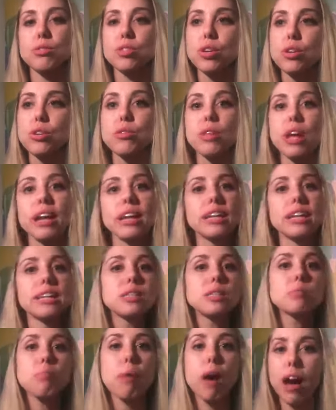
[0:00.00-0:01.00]
show you that it
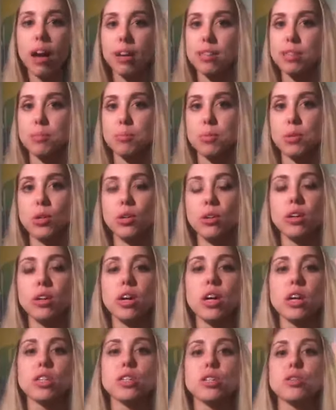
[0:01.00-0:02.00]
is possible
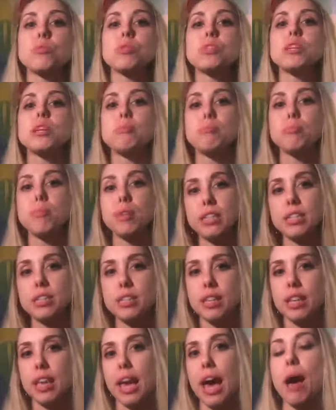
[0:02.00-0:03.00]
to really bridge
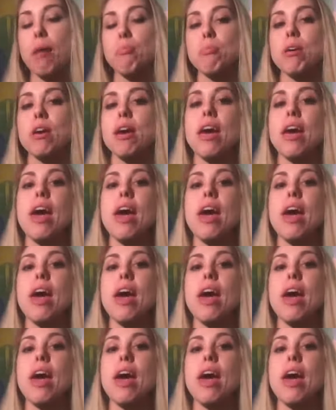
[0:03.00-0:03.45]
the gap.